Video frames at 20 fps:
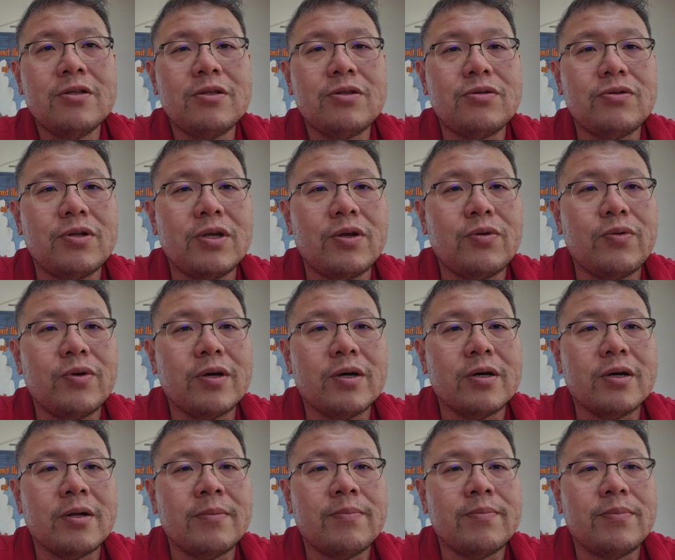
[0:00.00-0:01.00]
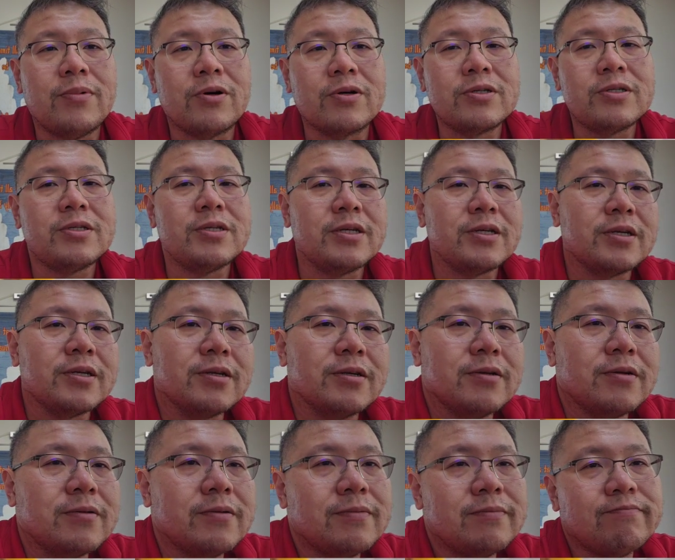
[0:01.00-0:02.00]
Today we are
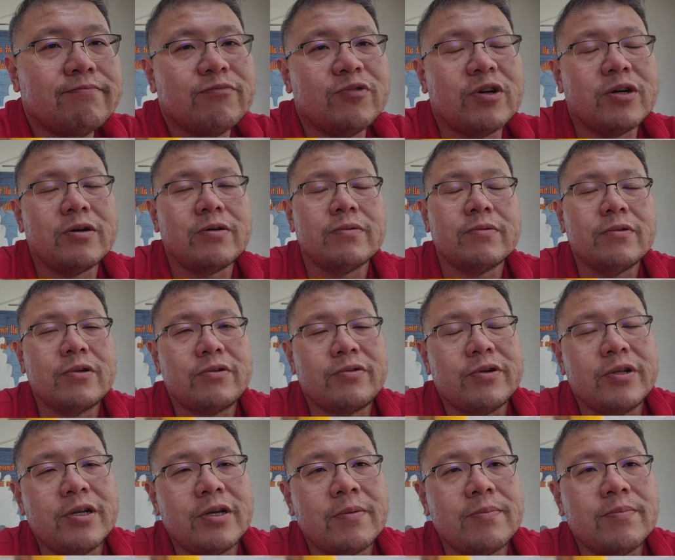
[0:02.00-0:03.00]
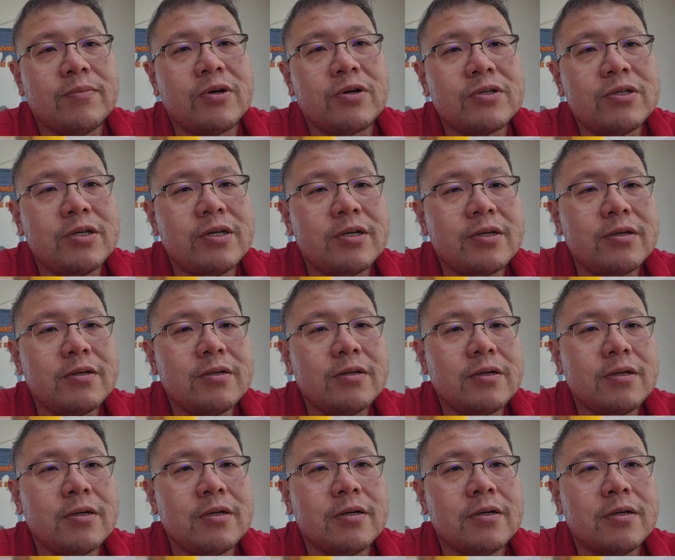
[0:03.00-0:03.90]
unboxing, well, not really unboxing,